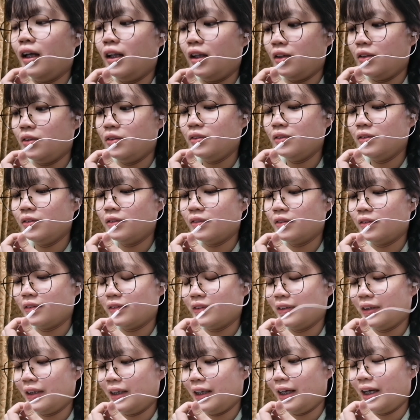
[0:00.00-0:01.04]
Hello?
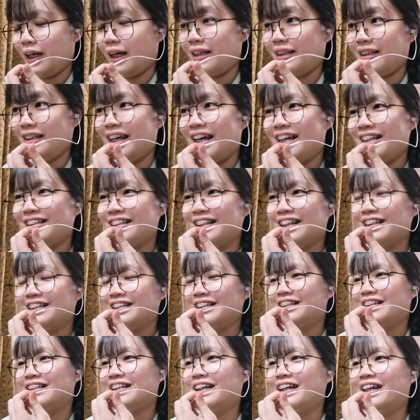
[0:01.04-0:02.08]
Yes,
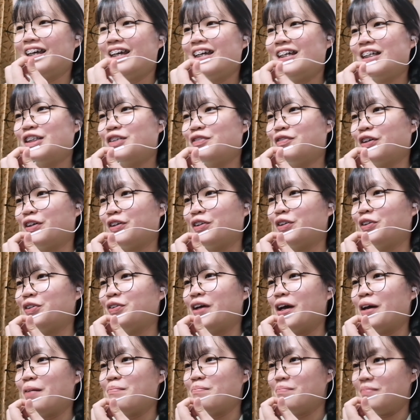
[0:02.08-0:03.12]
the cake is for
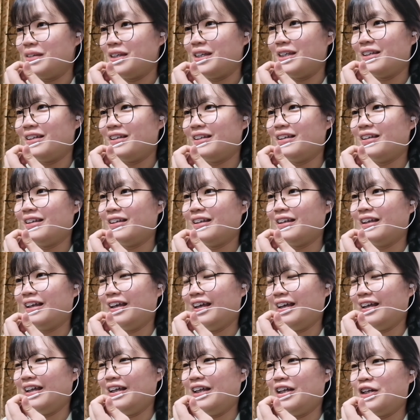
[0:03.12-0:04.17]
you and me.
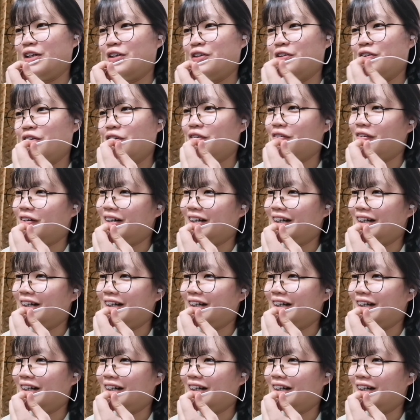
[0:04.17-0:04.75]
No